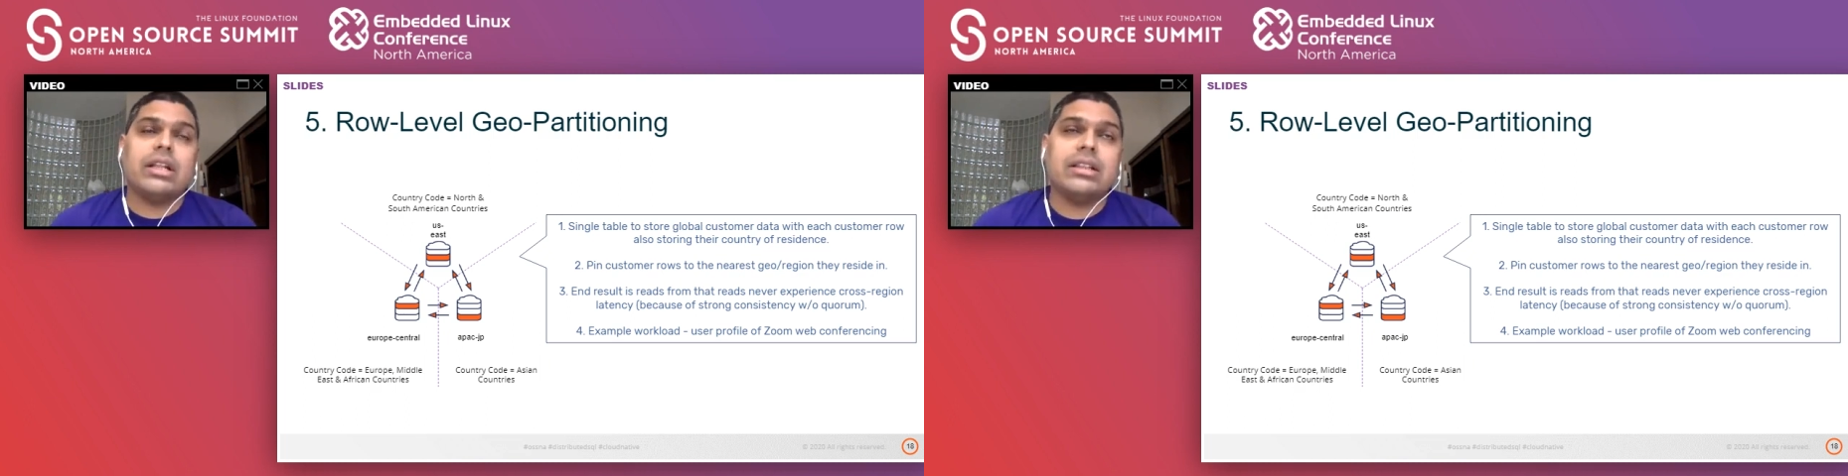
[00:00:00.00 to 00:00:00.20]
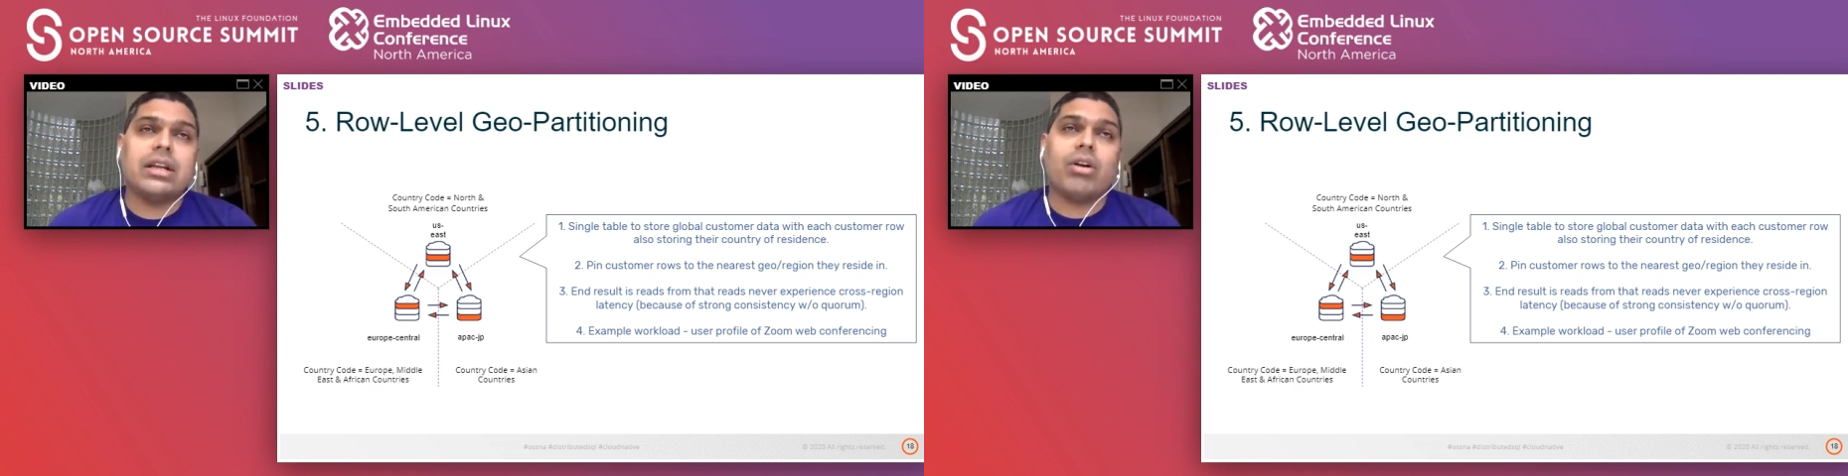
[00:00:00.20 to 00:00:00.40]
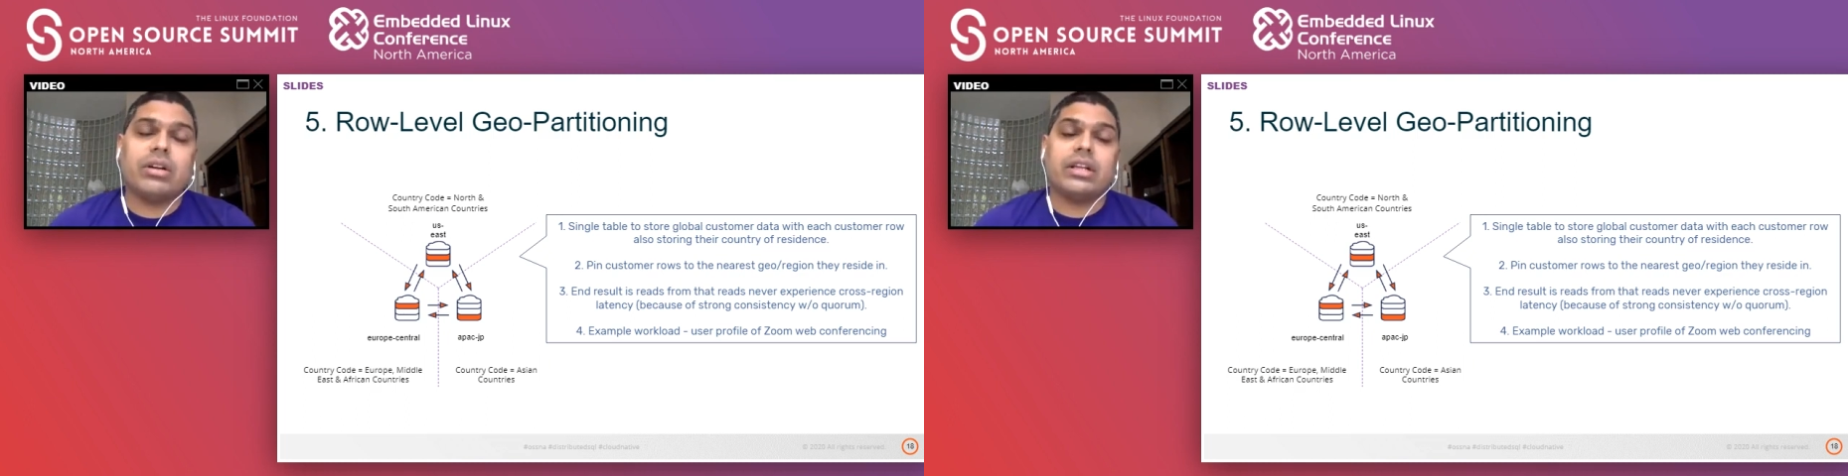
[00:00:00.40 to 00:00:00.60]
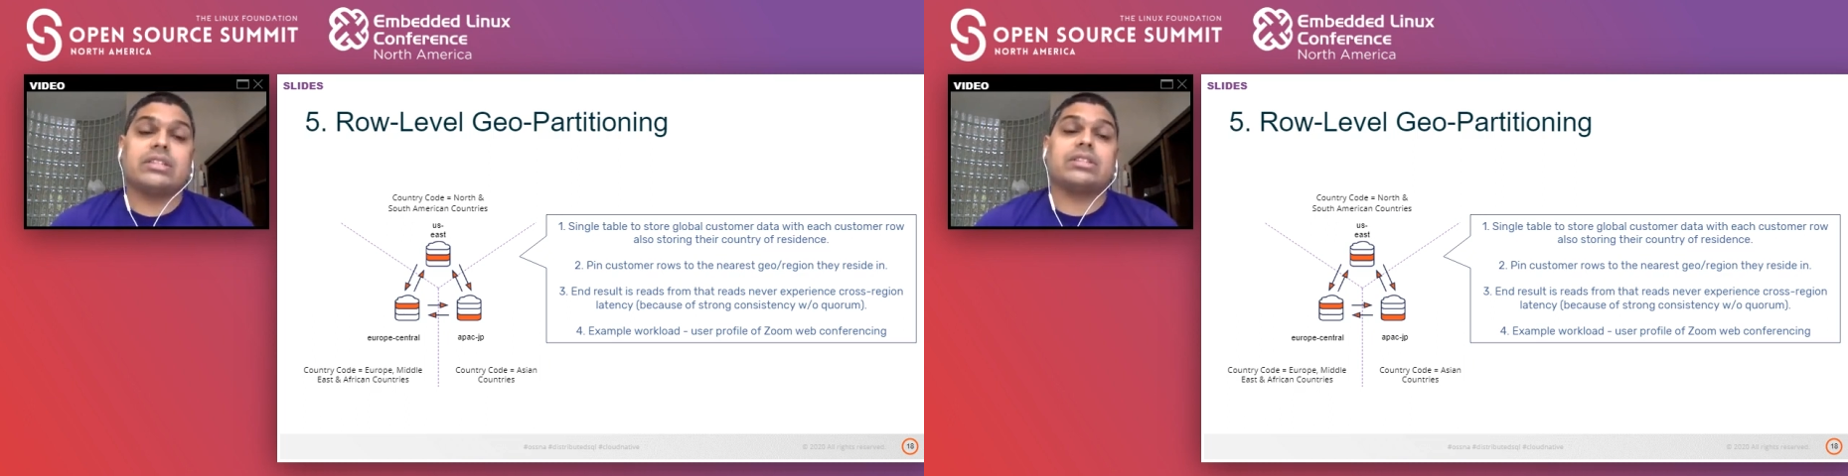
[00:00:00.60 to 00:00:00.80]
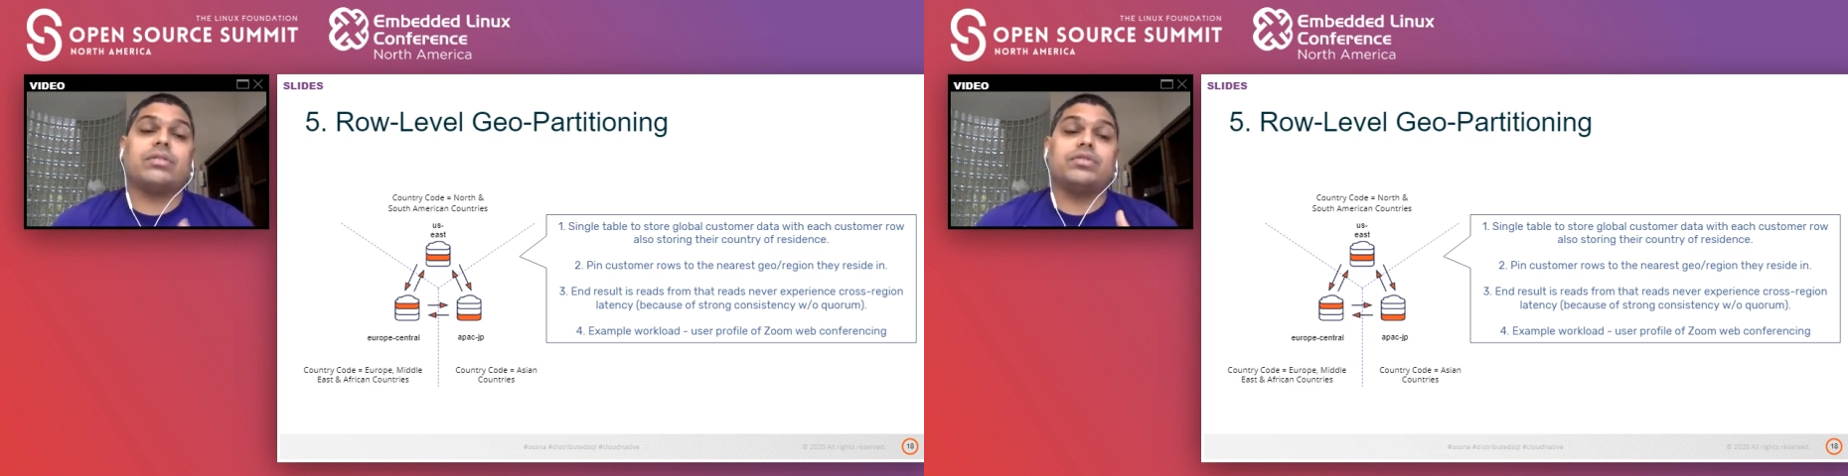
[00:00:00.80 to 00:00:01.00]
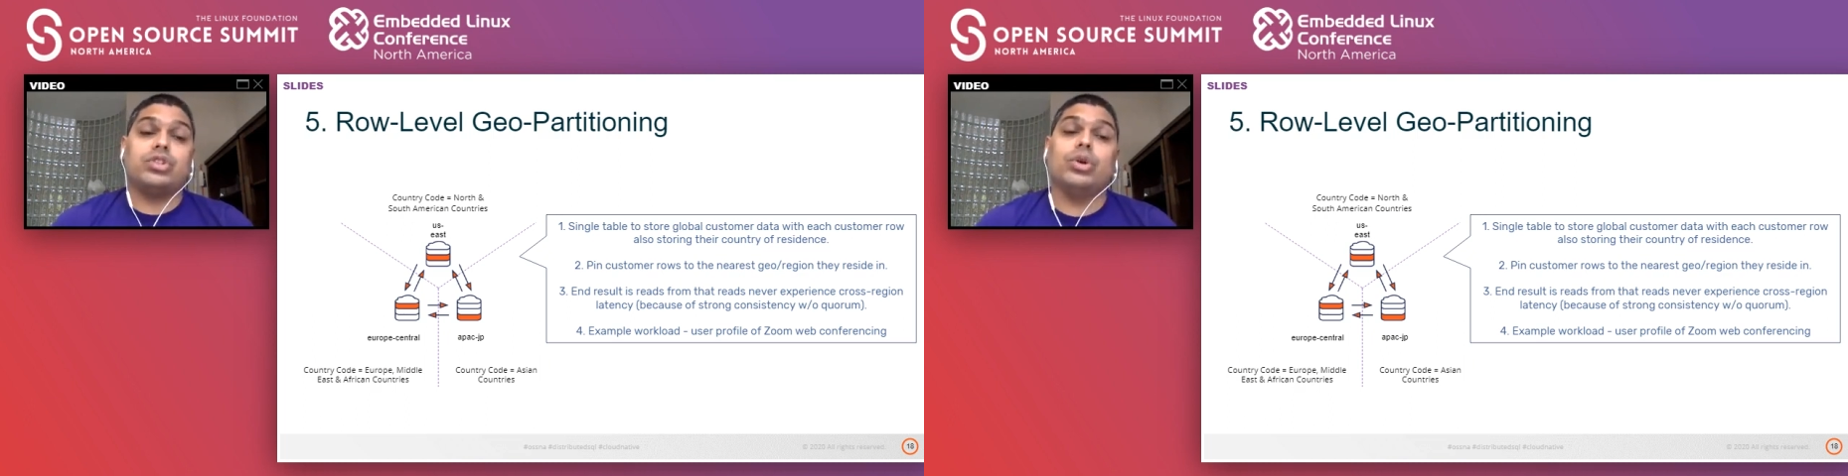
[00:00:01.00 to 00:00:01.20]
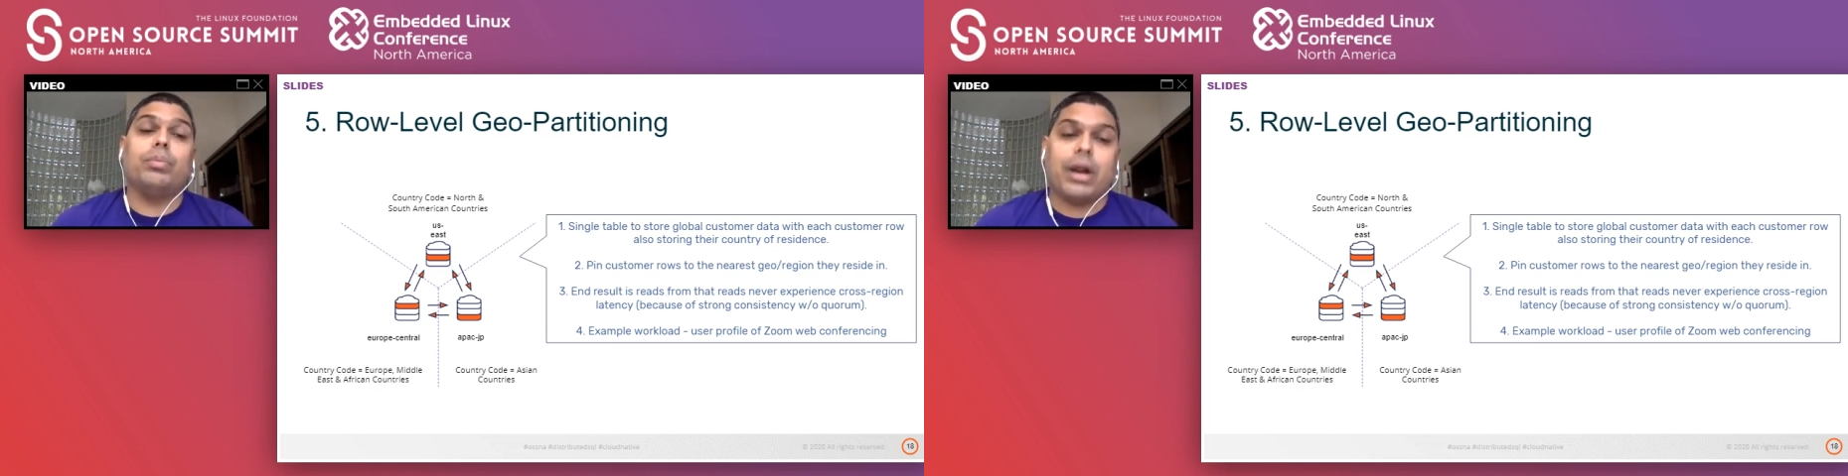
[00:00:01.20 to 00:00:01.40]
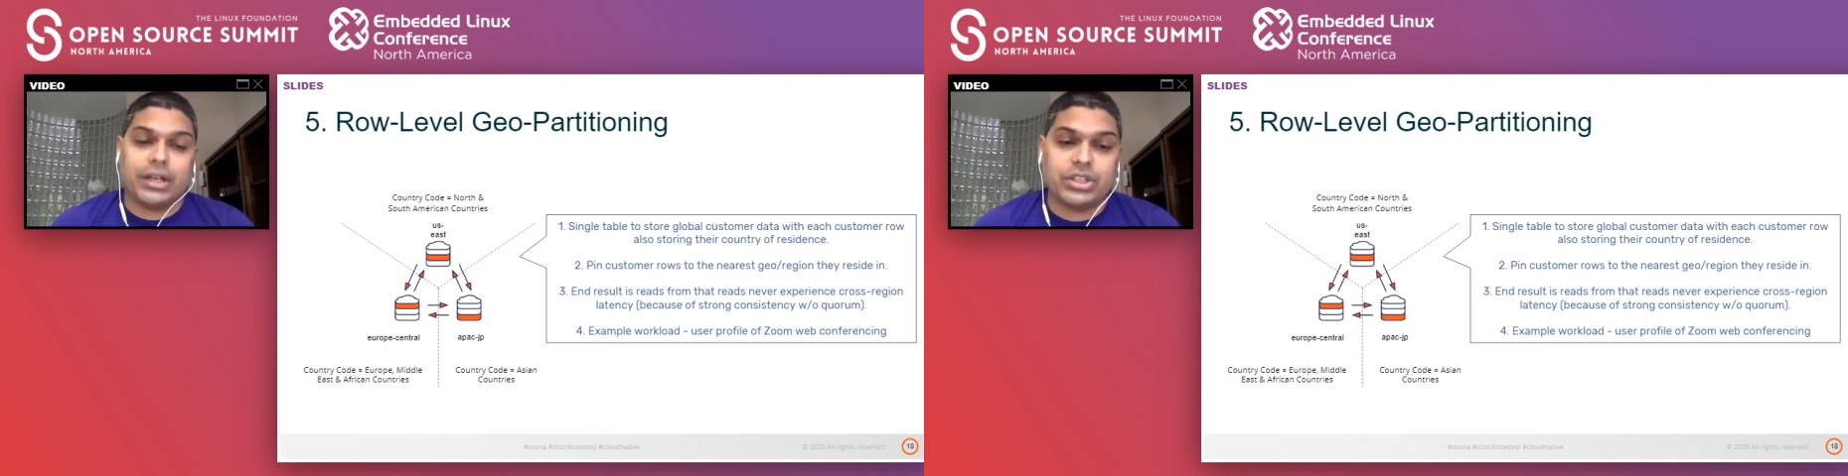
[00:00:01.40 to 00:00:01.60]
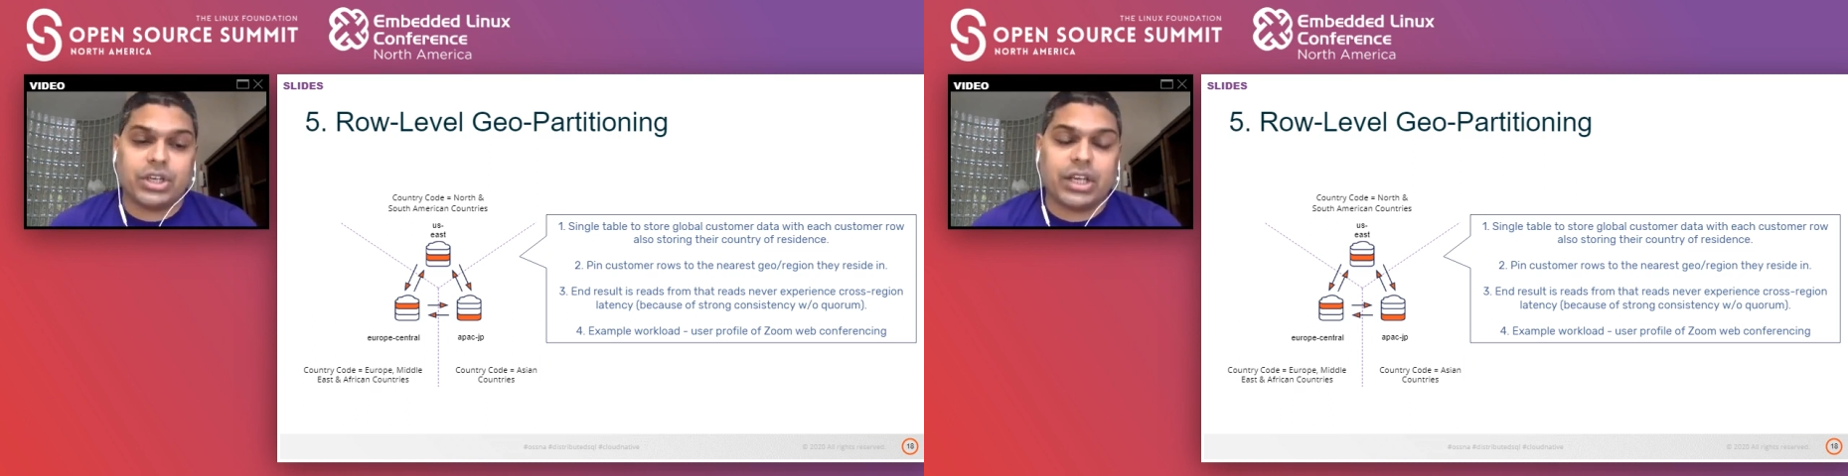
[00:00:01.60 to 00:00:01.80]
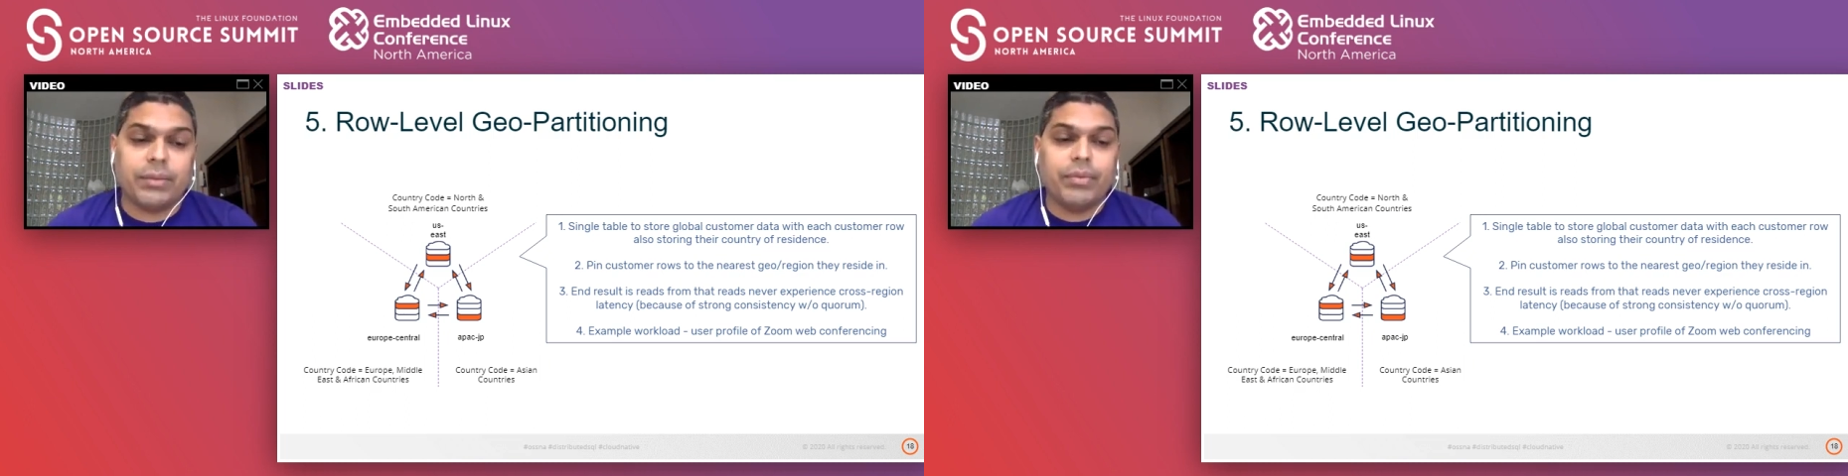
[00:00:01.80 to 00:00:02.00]
in the context of geo
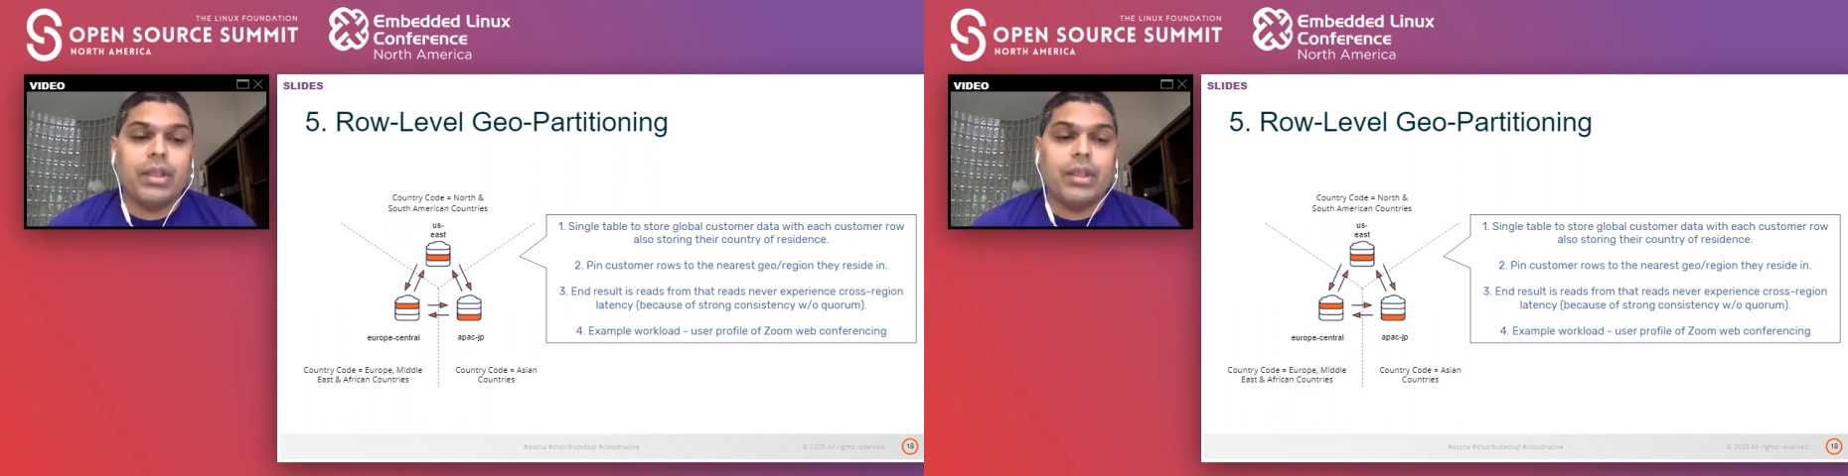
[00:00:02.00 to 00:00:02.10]
partitioning,